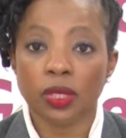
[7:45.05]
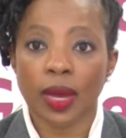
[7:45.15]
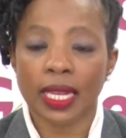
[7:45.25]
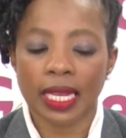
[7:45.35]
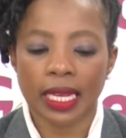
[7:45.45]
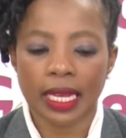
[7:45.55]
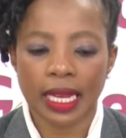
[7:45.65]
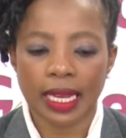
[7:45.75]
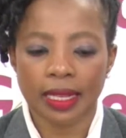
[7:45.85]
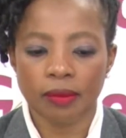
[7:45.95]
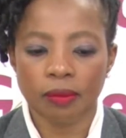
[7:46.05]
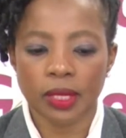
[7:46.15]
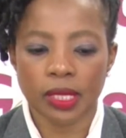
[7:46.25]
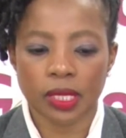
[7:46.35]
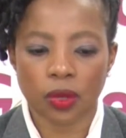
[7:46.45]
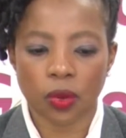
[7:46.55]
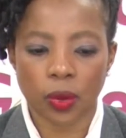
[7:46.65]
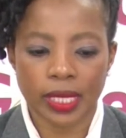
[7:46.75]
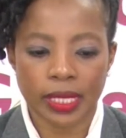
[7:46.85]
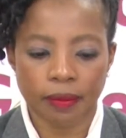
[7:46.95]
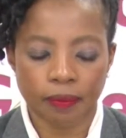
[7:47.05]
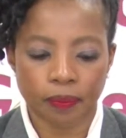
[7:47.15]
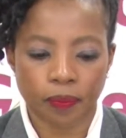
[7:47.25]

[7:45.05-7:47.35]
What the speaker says: Zwane and Ms. Kwedi.